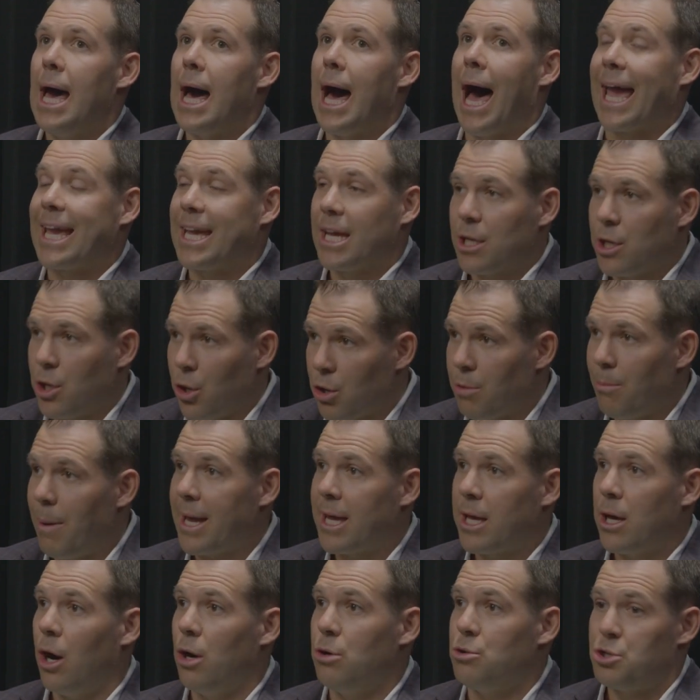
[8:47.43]
I could go to my
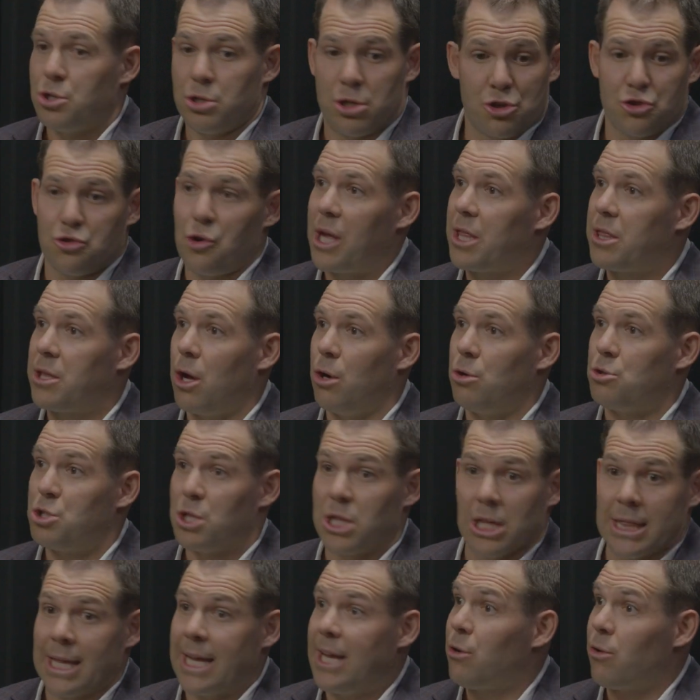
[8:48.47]
coach, the strength coach,
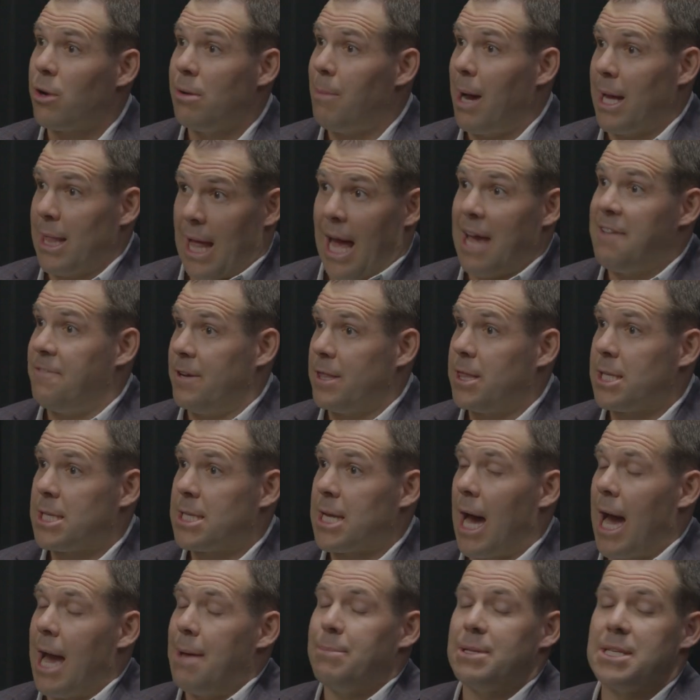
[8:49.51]
the leader in my life at the
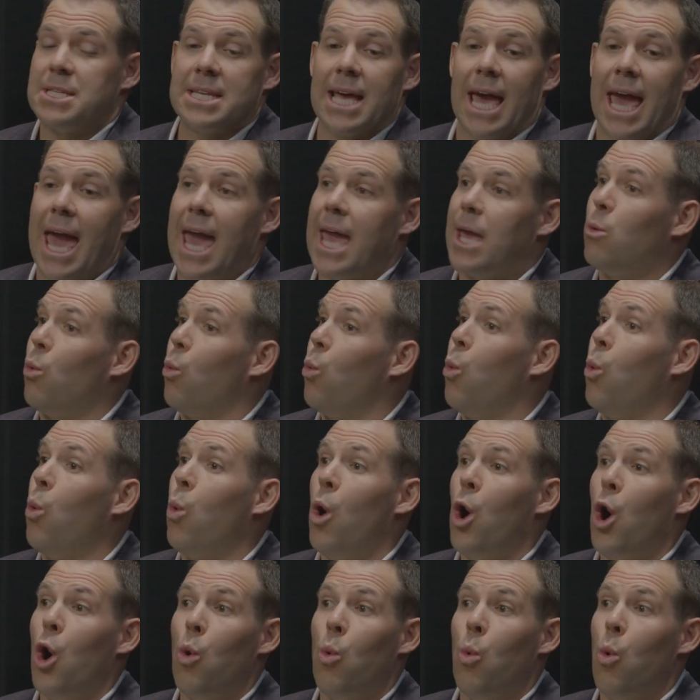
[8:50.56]
time, and say, hey,
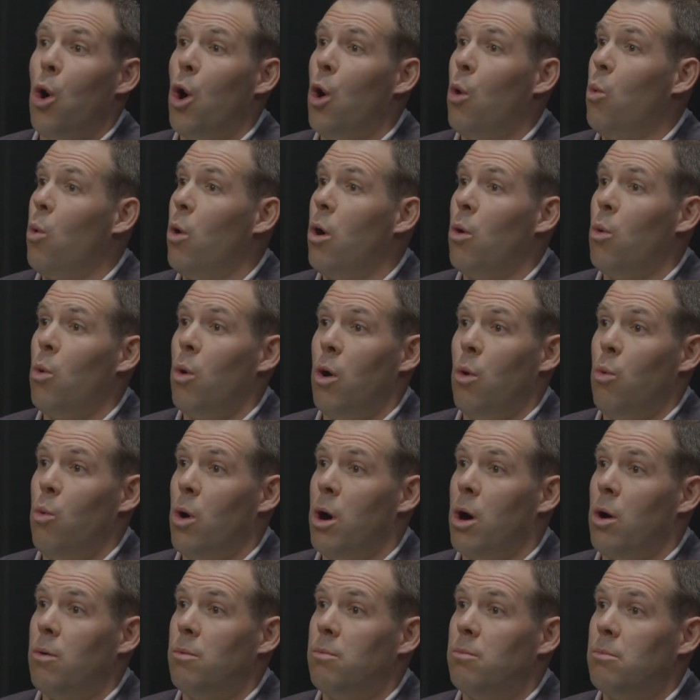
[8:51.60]

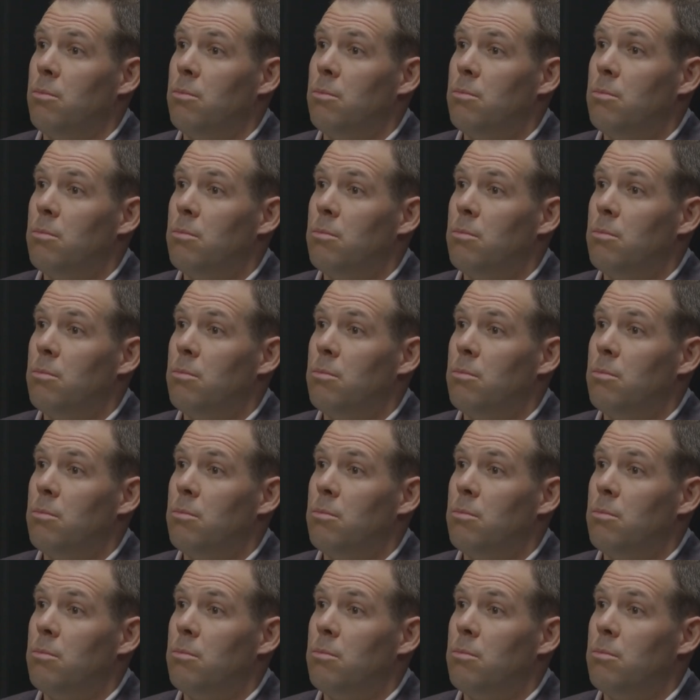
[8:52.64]
whoa.